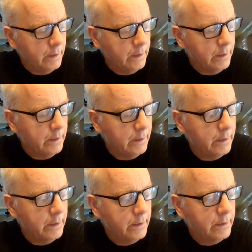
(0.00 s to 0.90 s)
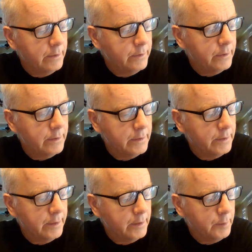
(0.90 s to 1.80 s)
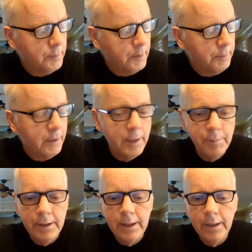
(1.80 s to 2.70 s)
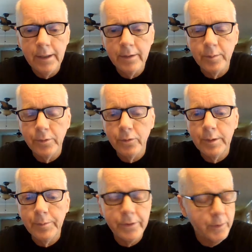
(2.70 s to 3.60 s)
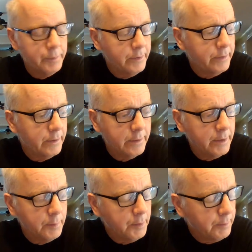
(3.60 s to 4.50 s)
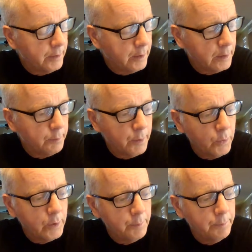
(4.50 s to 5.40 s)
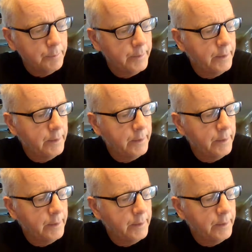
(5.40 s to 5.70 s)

And He started telling me about, I'm going to get into some scriptures, but He started telling me about all the broken